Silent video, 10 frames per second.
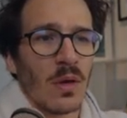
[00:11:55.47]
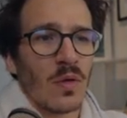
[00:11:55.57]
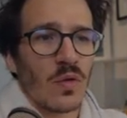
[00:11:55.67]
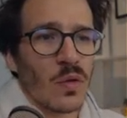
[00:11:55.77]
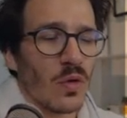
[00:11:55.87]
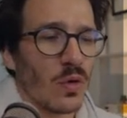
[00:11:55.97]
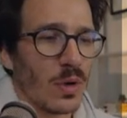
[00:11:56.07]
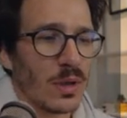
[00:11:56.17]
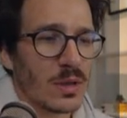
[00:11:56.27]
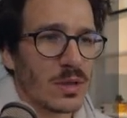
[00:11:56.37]
So
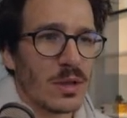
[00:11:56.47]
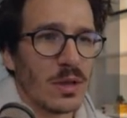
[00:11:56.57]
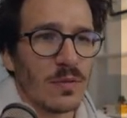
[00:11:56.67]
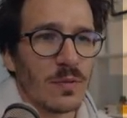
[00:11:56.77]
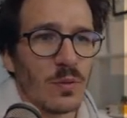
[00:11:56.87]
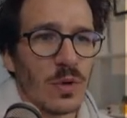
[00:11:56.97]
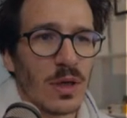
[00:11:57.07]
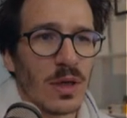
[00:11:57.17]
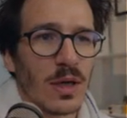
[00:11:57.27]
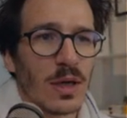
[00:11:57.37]
let's see if we
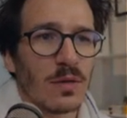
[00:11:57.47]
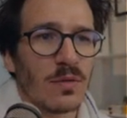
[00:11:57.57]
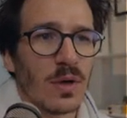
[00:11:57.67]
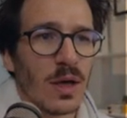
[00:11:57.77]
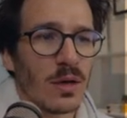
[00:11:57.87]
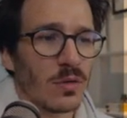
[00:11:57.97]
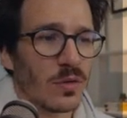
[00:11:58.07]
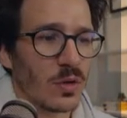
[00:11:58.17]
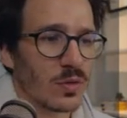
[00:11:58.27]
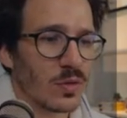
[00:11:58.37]
have any of
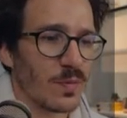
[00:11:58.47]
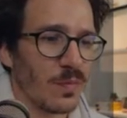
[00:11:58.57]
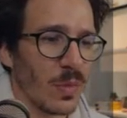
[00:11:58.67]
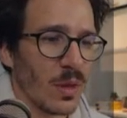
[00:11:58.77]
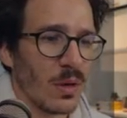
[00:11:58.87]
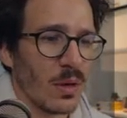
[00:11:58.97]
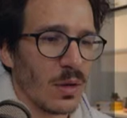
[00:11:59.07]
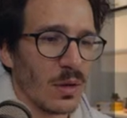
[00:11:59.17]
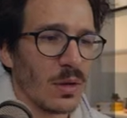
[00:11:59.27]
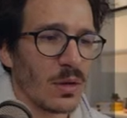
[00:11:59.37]
those.
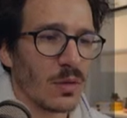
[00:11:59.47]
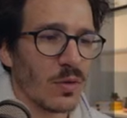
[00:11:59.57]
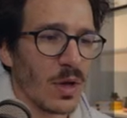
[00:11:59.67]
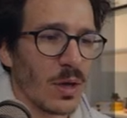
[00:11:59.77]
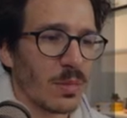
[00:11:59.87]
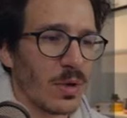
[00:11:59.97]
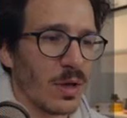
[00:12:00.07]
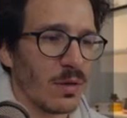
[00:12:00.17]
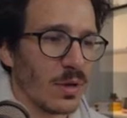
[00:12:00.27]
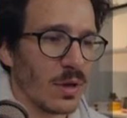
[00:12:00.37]
Git grep
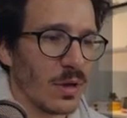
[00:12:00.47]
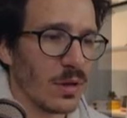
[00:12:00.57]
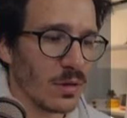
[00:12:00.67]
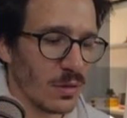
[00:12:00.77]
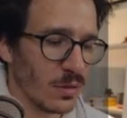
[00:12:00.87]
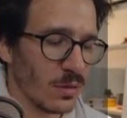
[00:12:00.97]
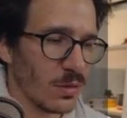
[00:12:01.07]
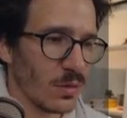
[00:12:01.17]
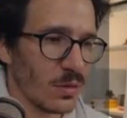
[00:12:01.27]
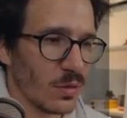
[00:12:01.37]
navigate
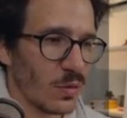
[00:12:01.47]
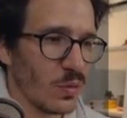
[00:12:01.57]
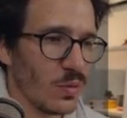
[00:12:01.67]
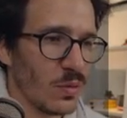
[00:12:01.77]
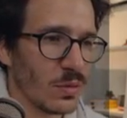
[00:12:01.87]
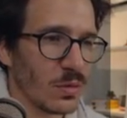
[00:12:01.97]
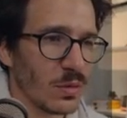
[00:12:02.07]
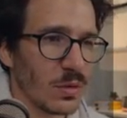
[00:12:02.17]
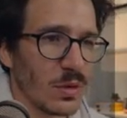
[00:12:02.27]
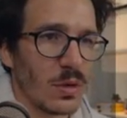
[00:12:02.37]
to
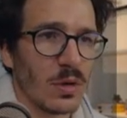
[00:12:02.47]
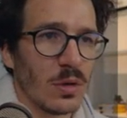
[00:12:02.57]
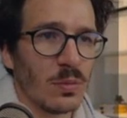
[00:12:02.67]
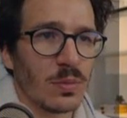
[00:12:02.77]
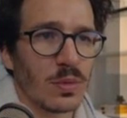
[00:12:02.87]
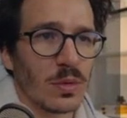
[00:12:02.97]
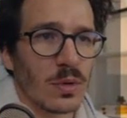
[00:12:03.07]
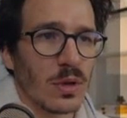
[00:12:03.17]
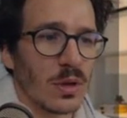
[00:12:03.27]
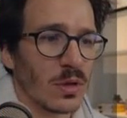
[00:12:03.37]
Nope.
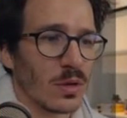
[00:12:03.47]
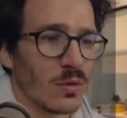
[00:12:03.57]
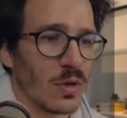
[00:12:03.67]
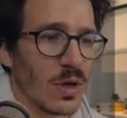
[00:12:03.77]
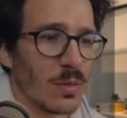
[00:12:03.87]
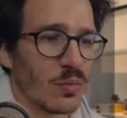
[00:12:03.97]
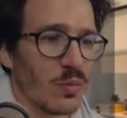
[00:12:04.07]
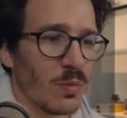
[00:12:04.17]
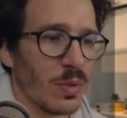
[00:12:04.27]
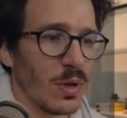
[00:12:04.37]
Git grep
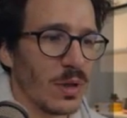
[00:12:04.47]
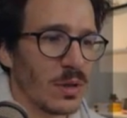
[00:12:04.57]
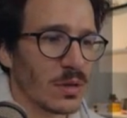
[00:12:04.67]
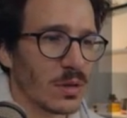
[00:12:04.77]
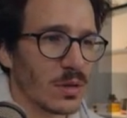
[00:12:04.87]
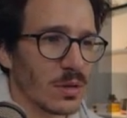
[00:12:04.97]
replace.